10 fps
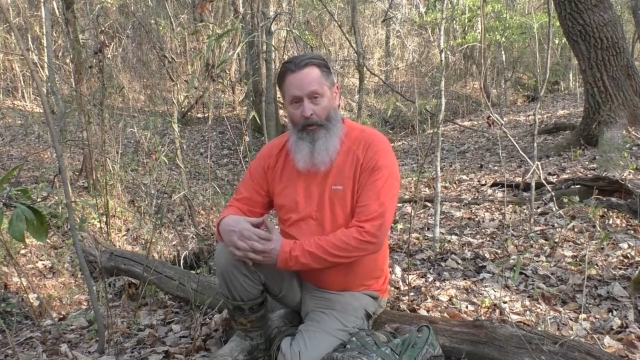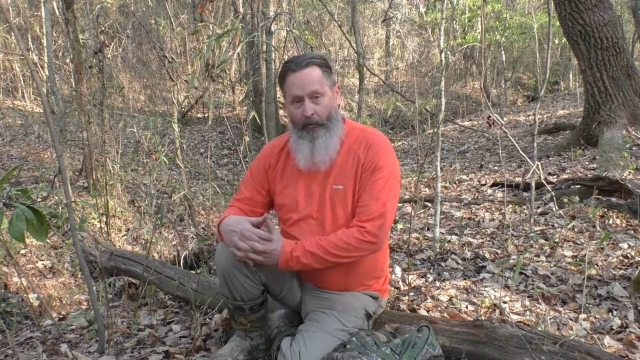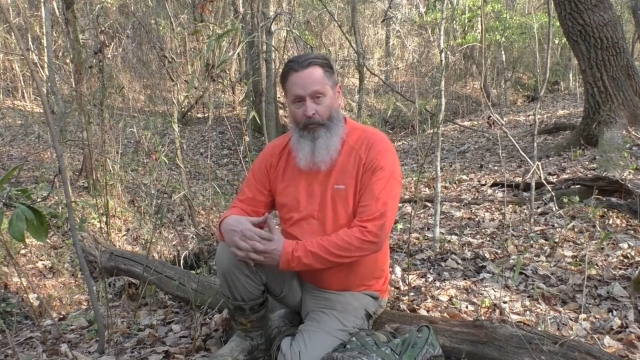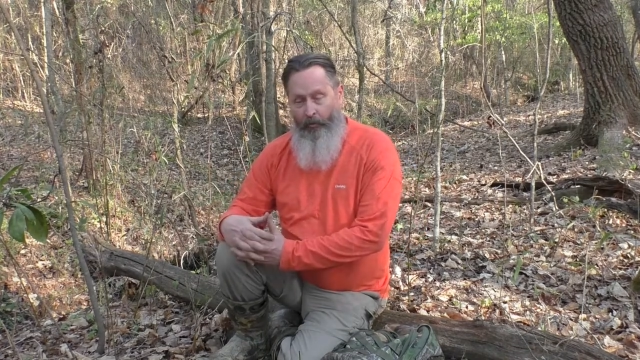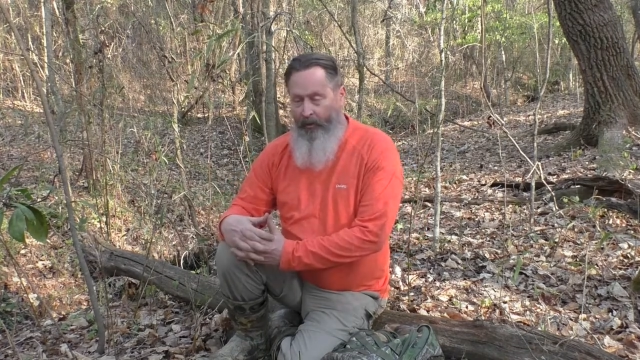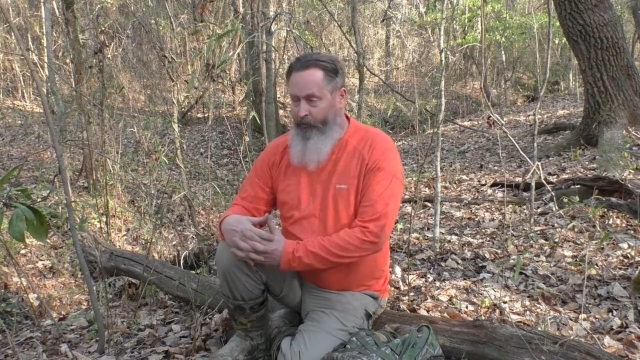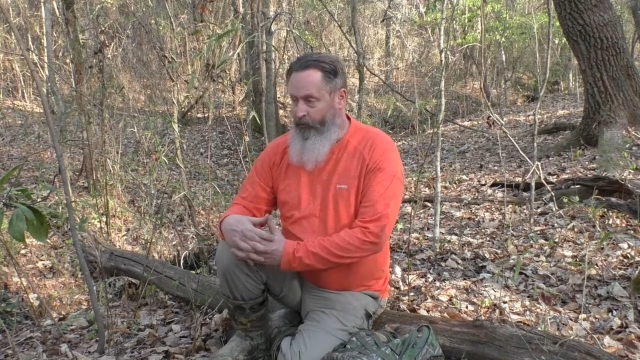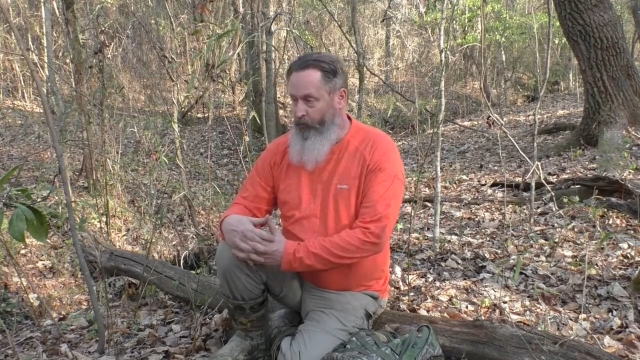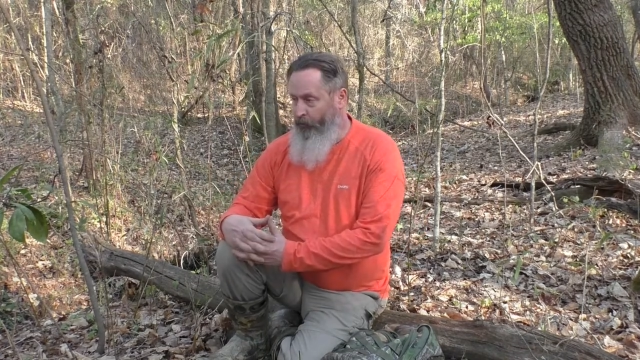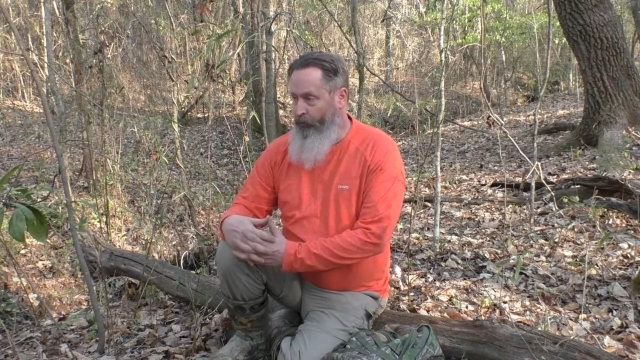to me as
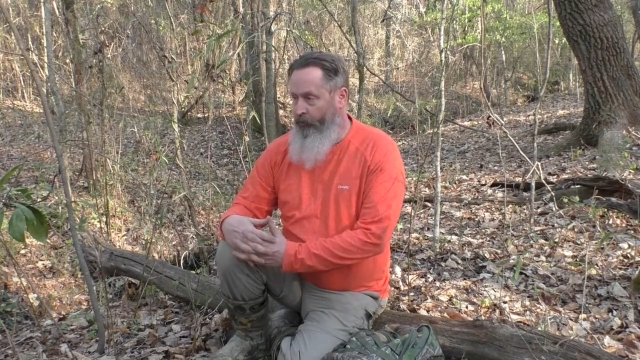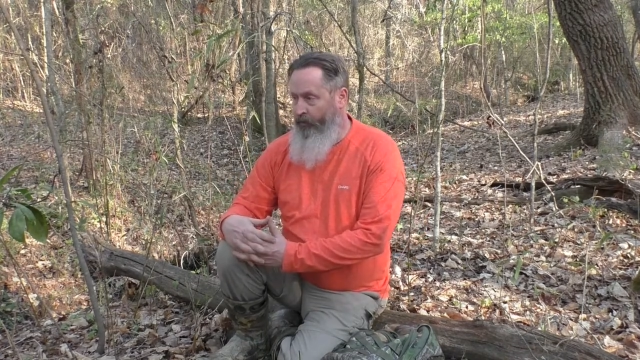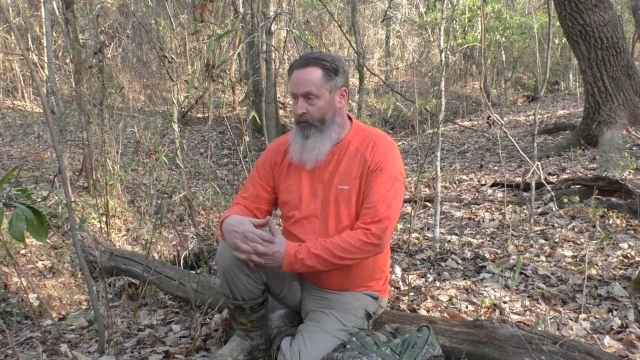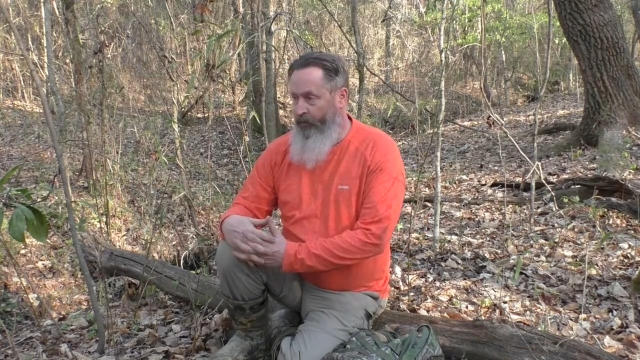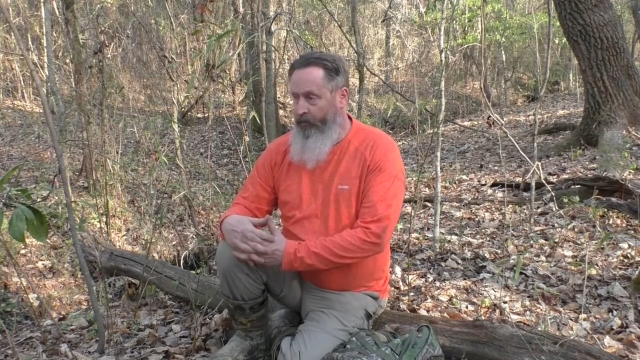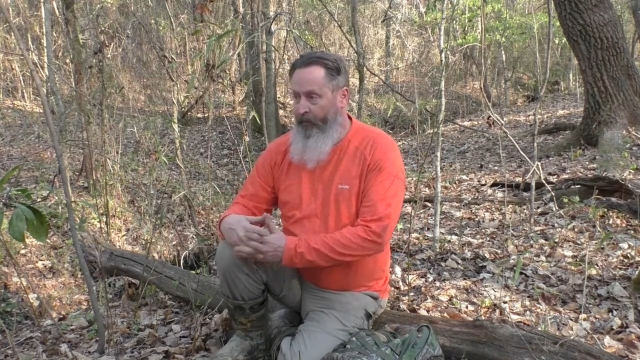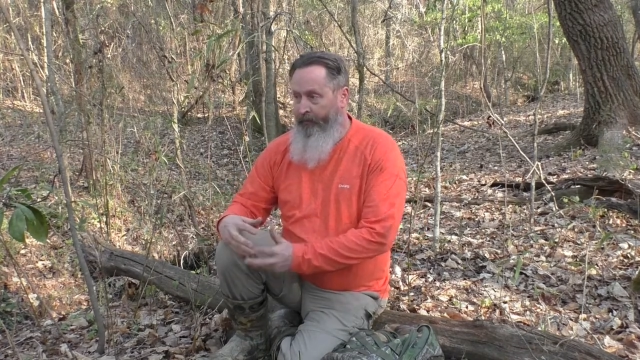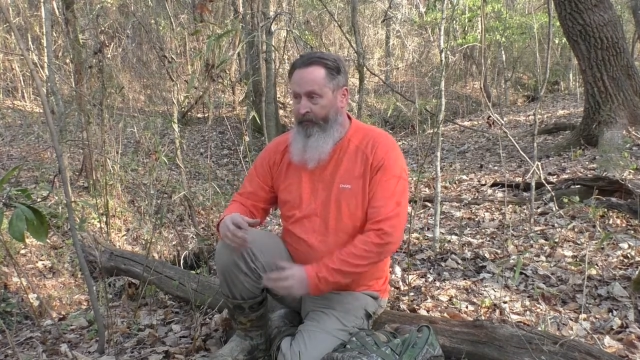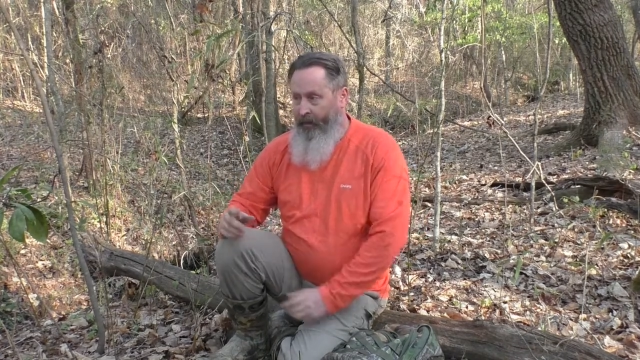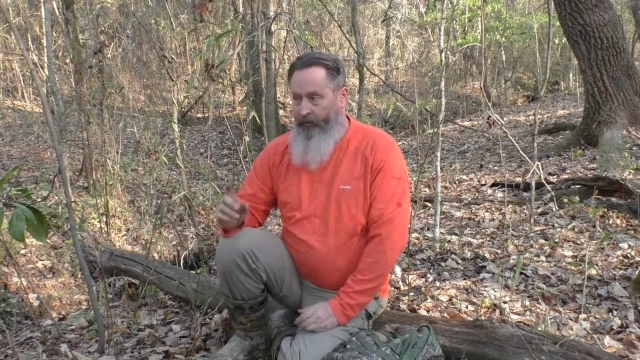a solution to this,
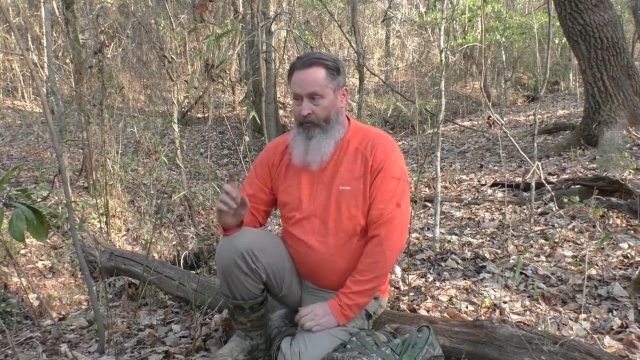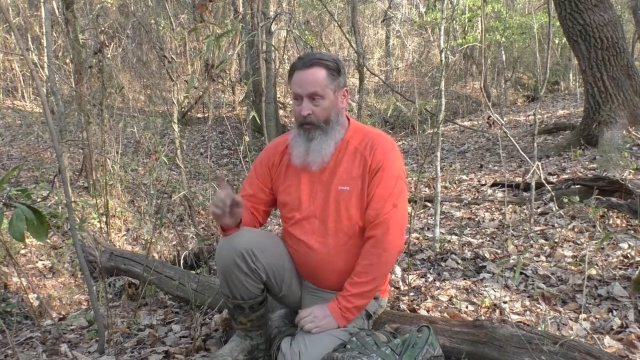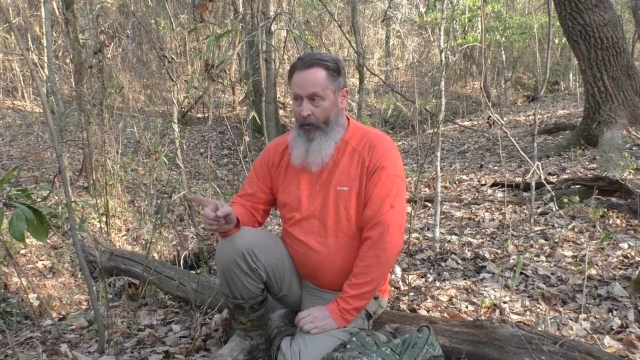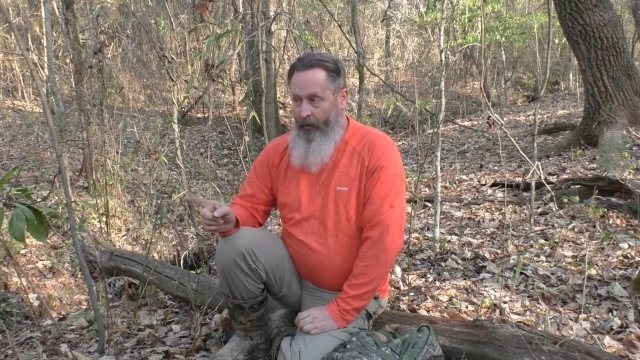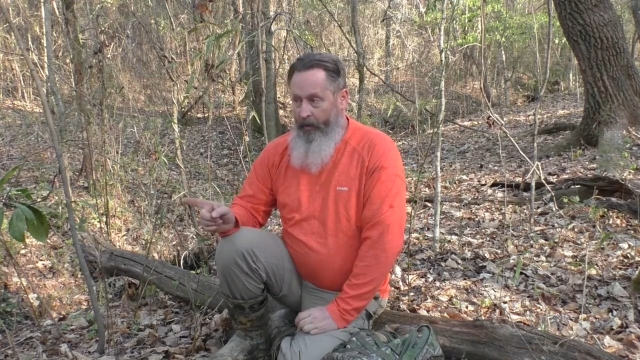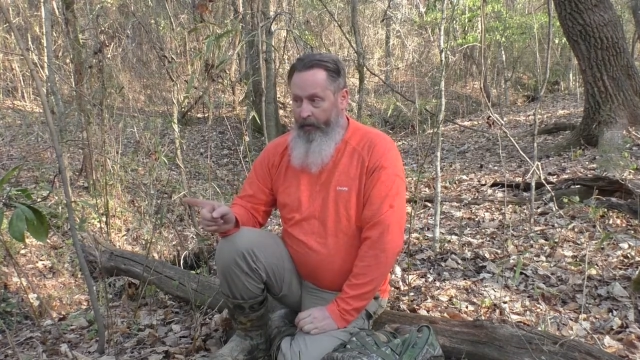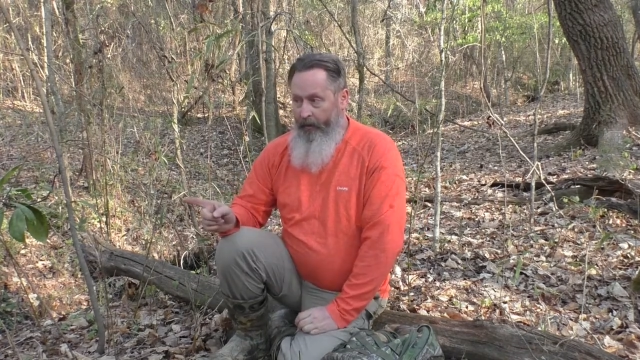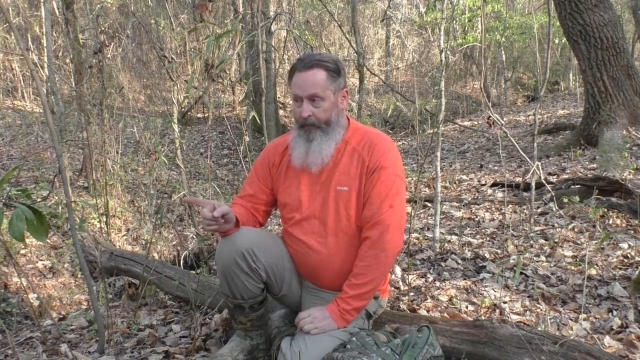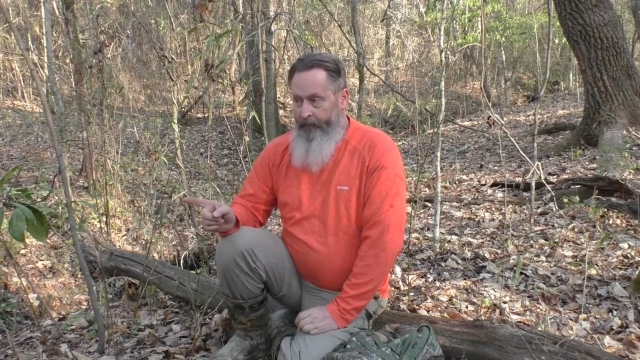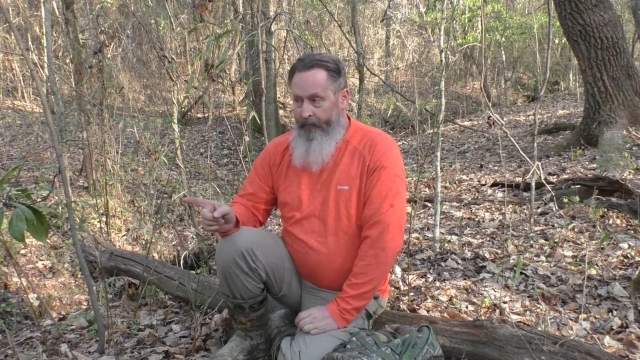is to go ahead